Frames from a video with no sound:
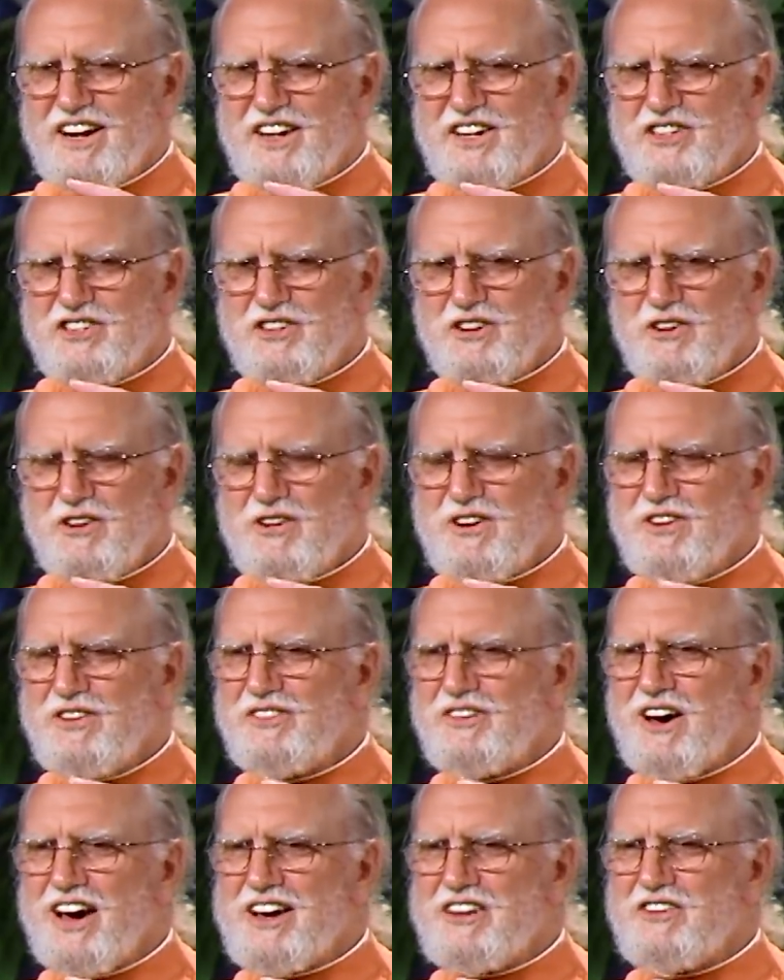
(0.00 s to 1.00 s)
So a
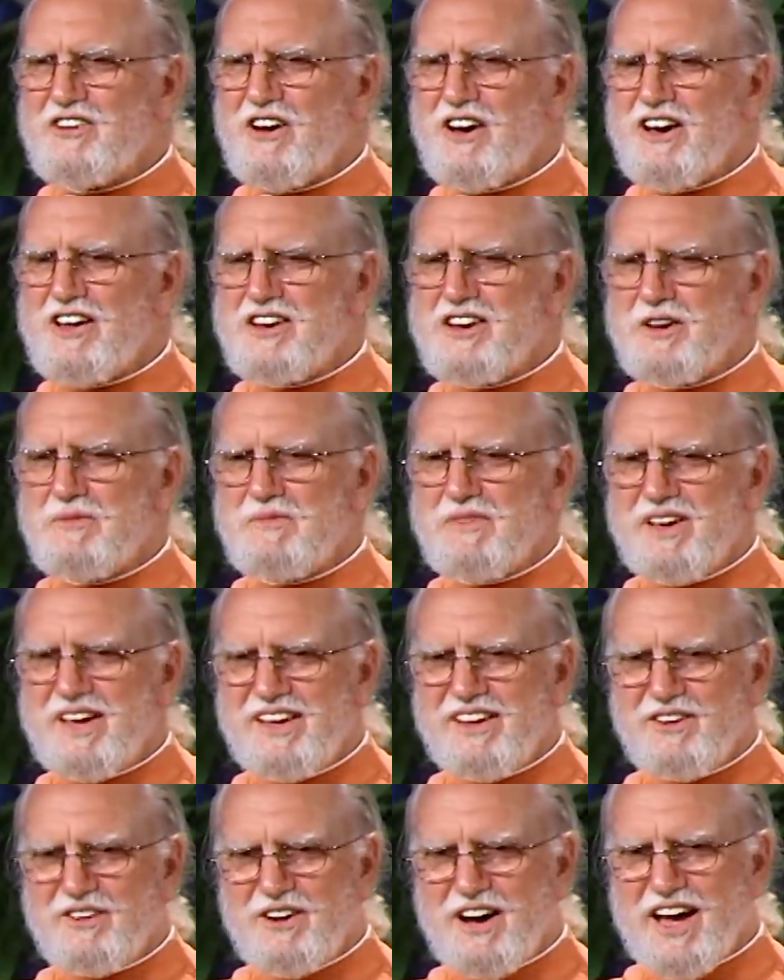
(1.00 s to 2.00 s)
thought dawned on me,
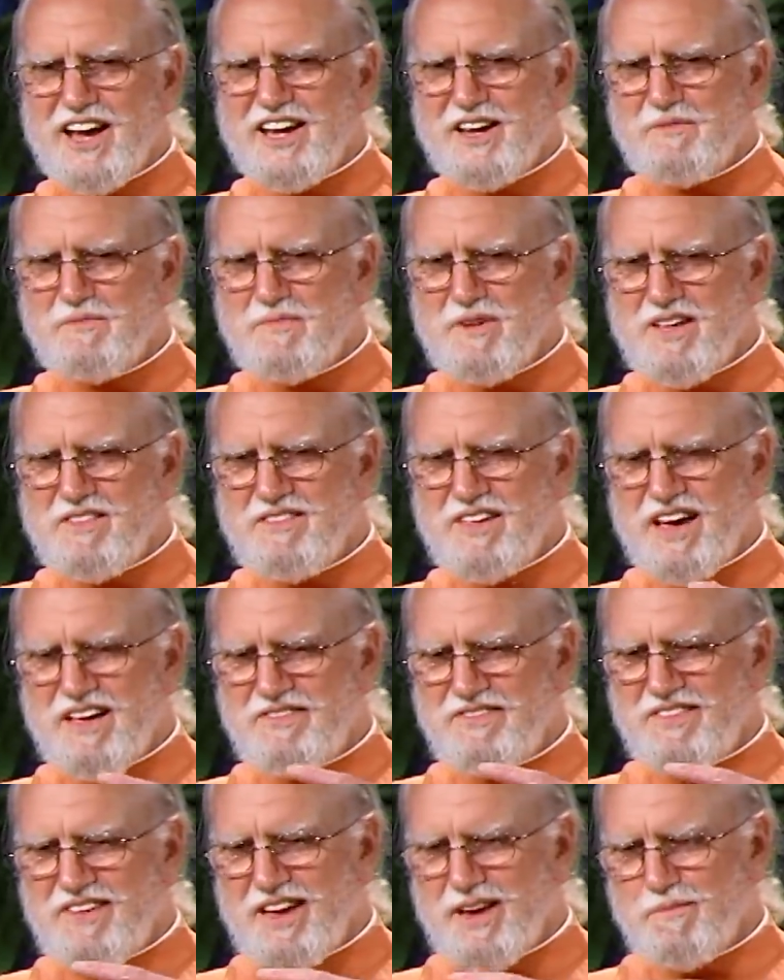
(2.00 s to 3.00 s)
you know, I can bend
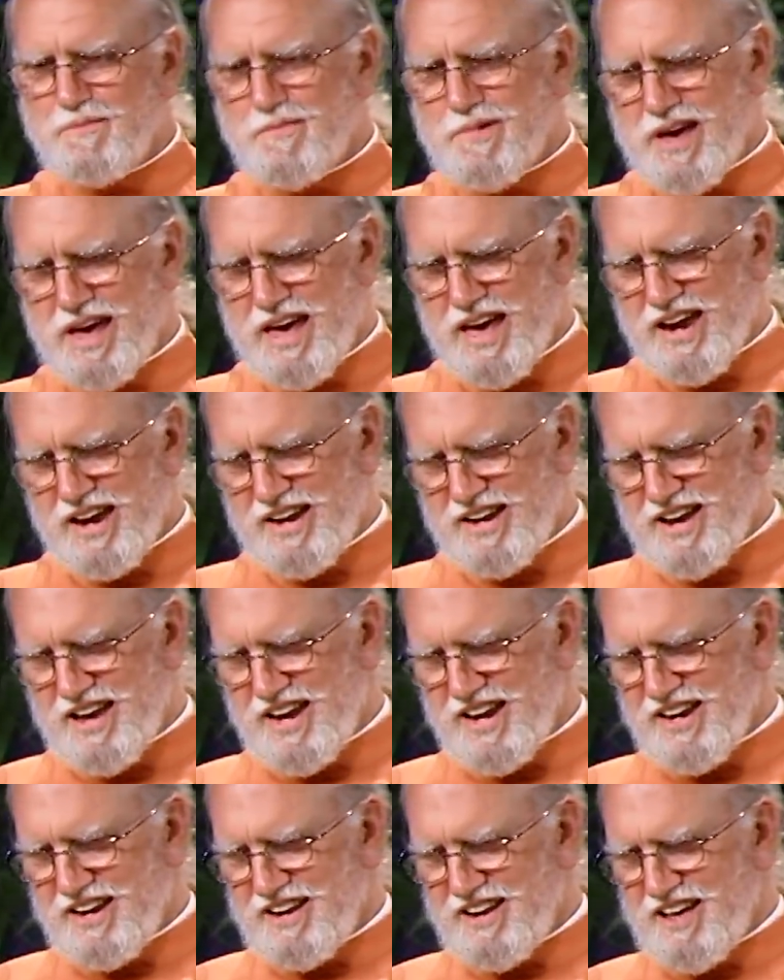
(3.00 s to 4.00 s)
that thing back and I
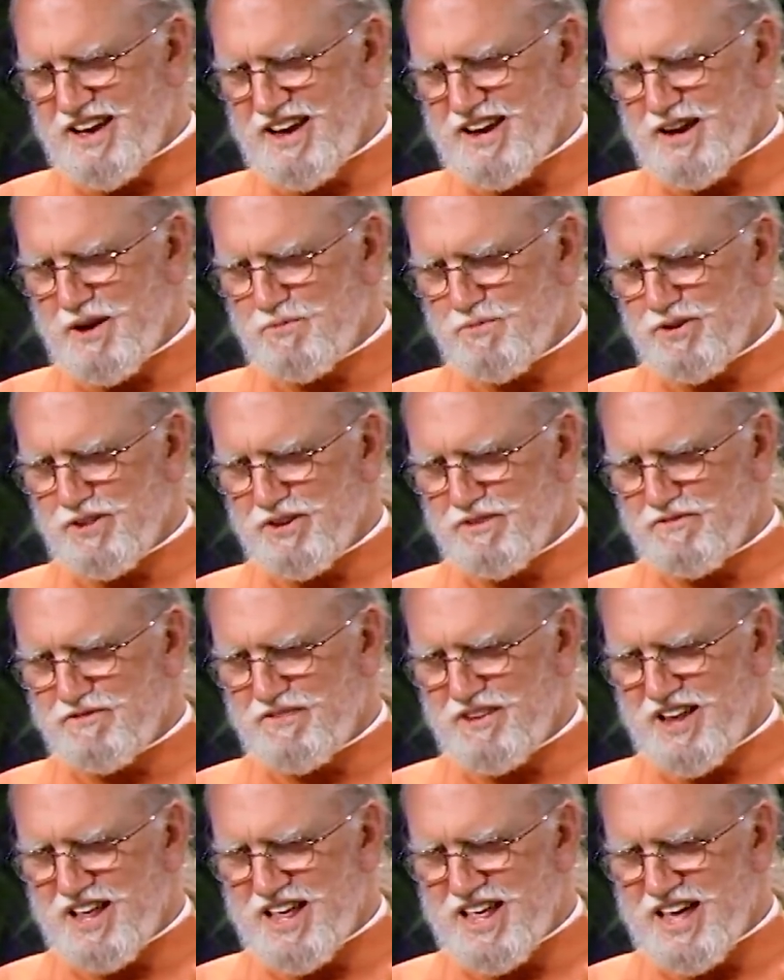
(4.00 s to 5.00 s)
can line up with a
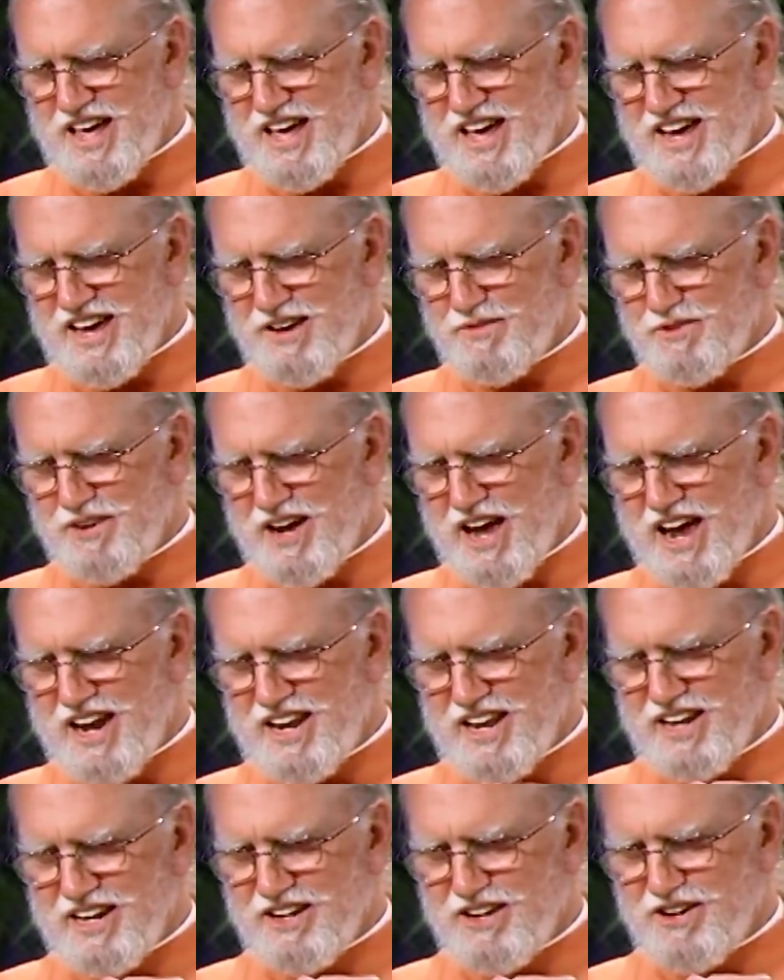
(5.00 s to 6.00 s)
fly, and when I
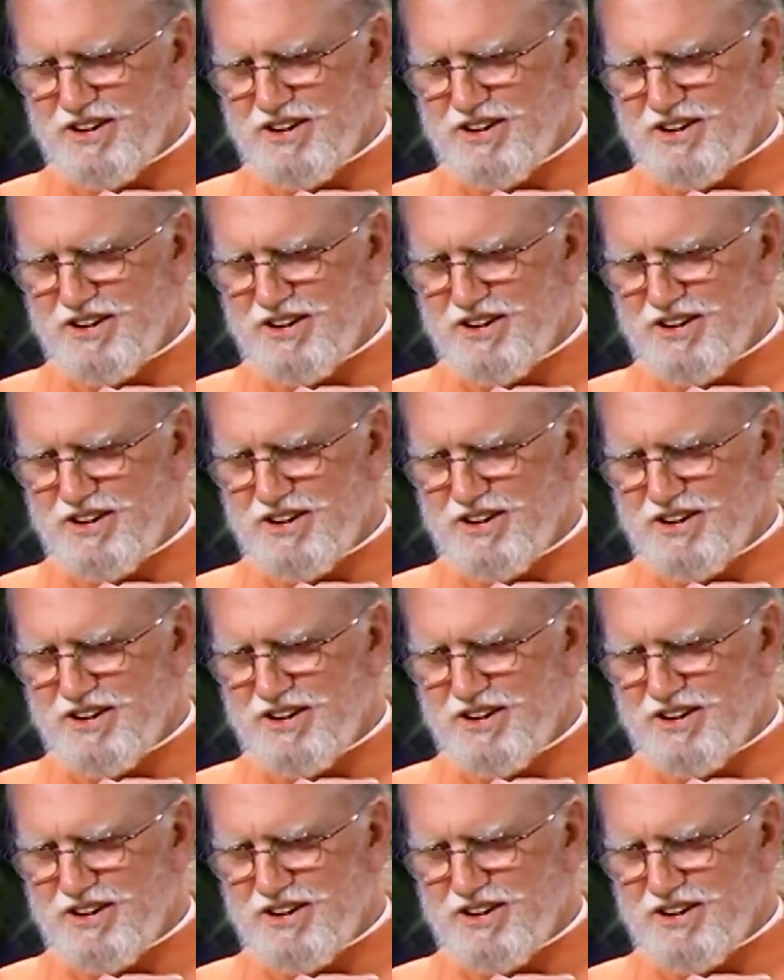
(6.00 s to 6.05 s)
let